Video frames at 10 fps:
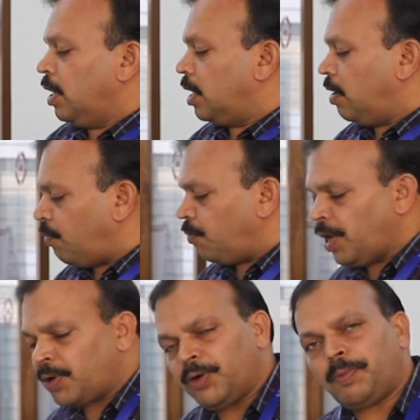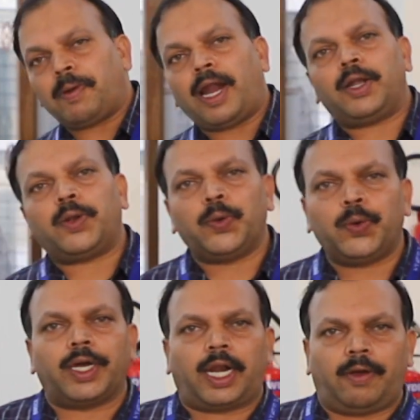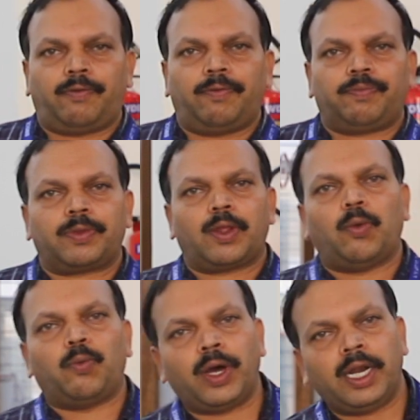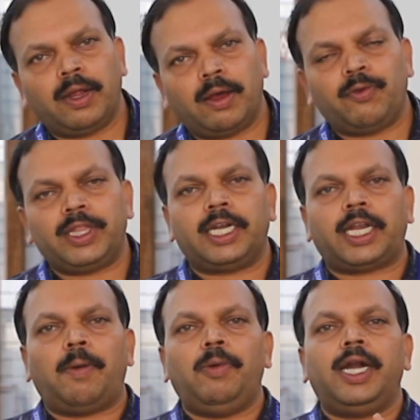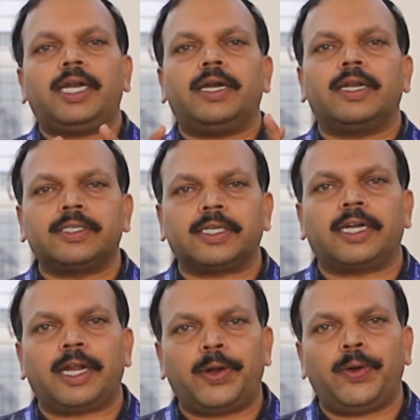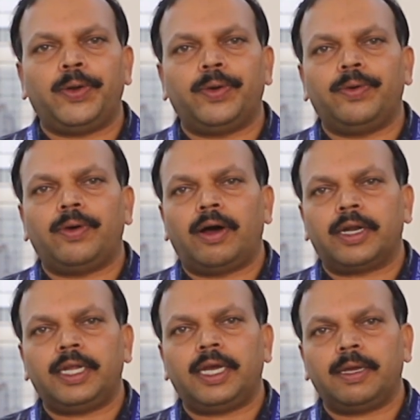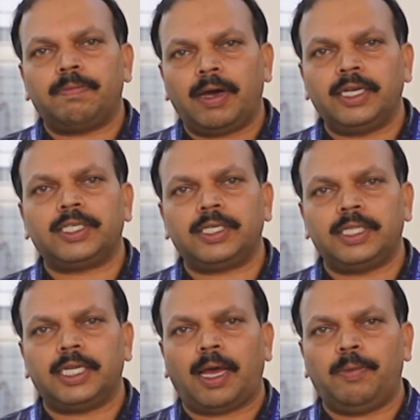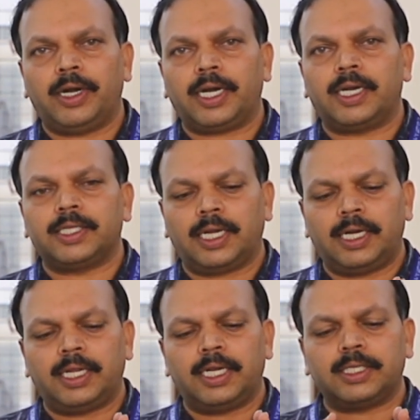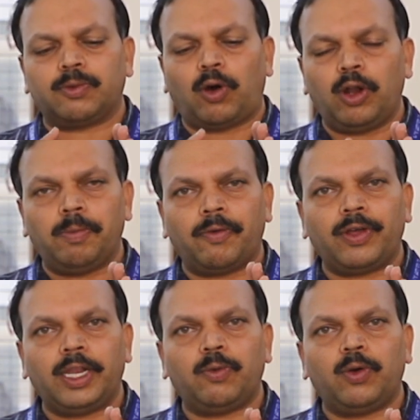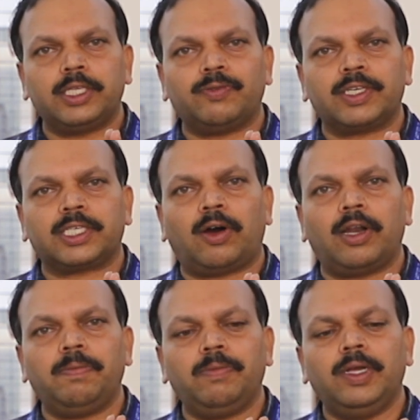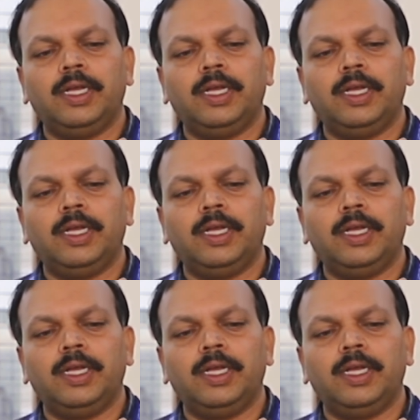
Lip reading: if we are going to plot 2 graphs, one with the tabulated result, I told you already, I mentioned the tabulated result, that is volume of NaOH first column,